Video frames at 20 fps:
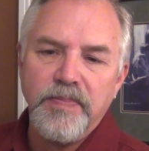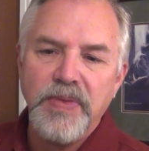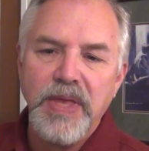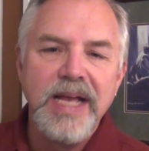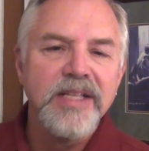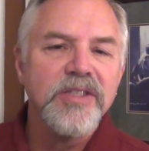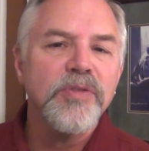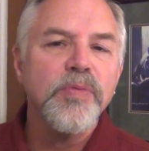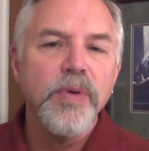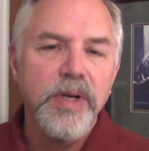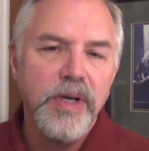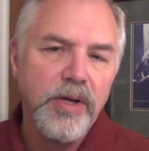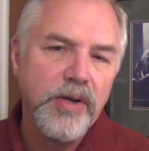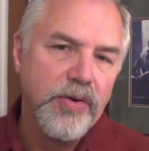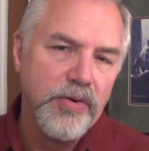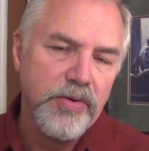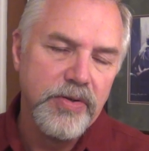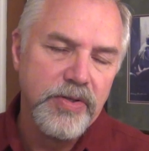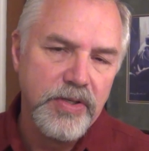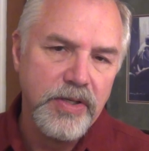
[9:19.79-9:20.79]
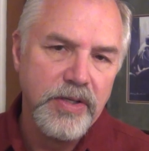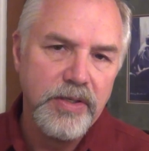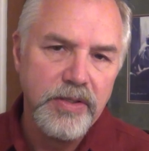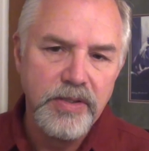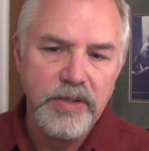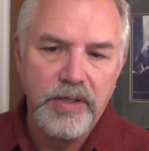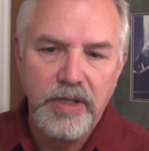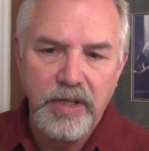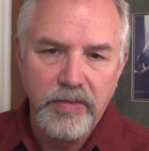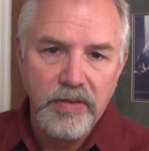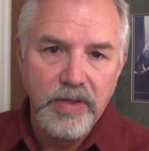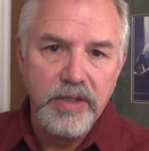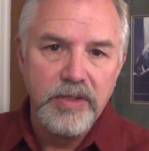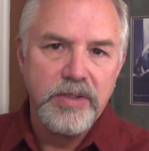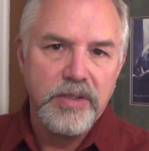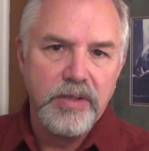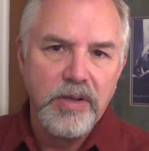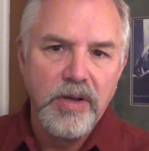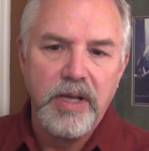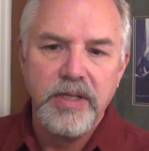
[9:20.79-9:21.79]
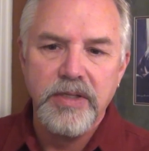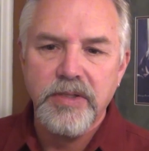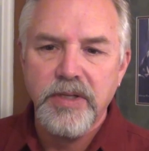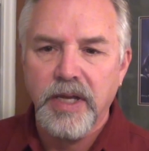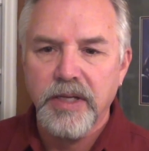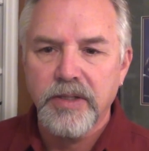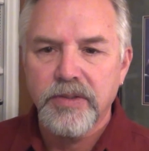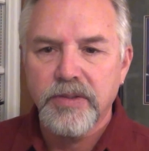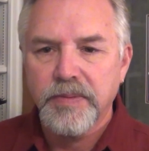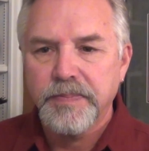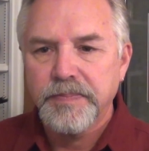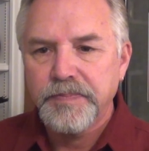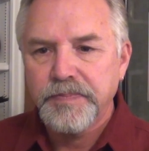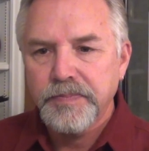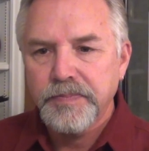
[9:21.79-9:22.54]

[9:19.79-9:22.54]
That's what a curse is in this context.